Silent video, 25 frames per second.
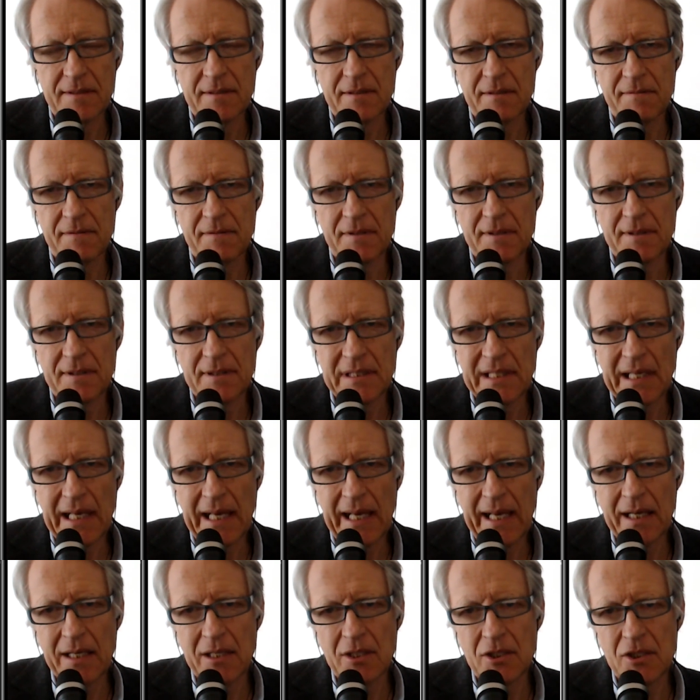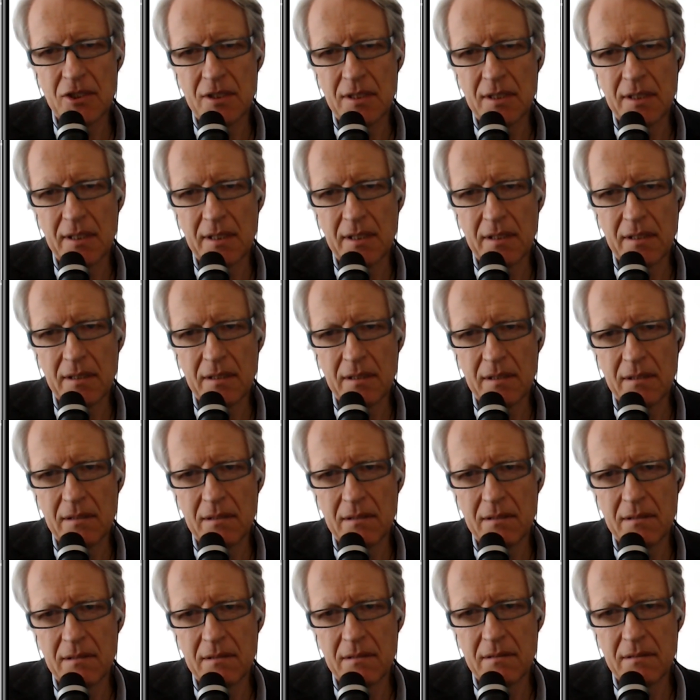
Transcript: service actually